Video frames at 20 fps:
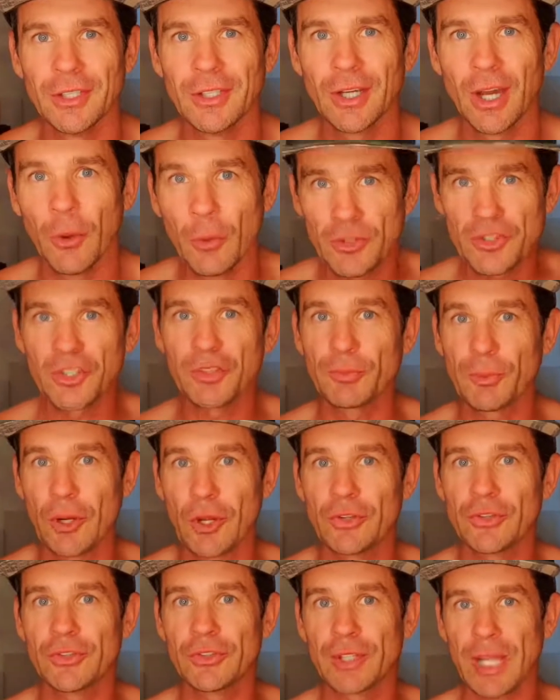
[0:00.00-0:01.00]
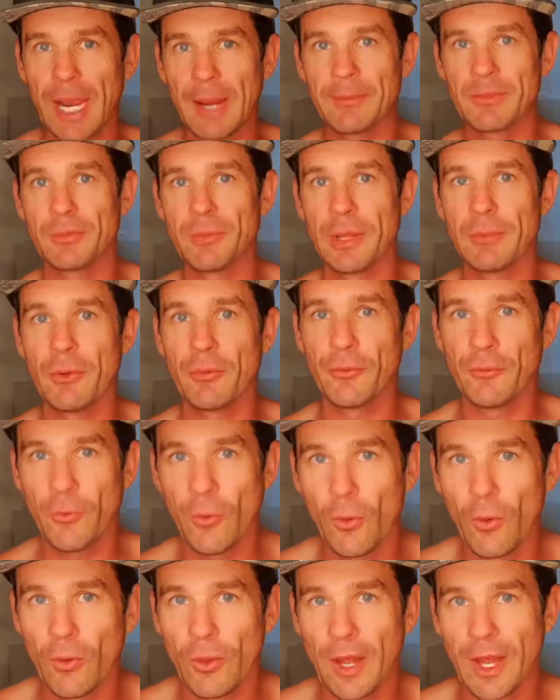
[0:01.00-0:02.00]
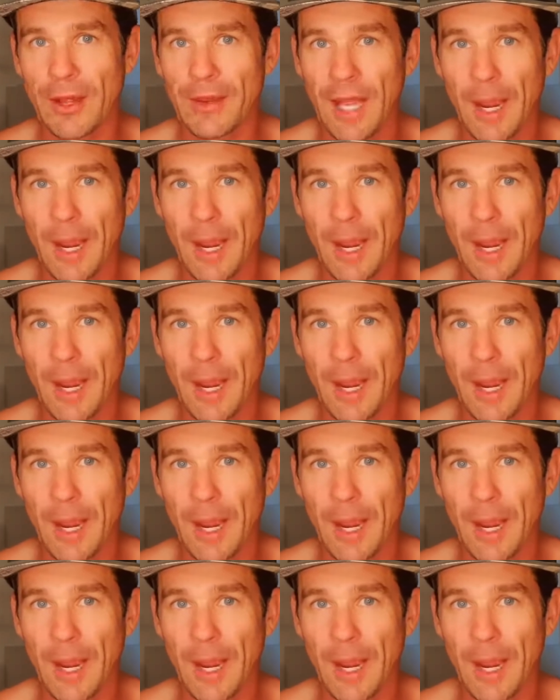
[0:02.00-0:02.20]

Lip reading: I wish this person came to me before that.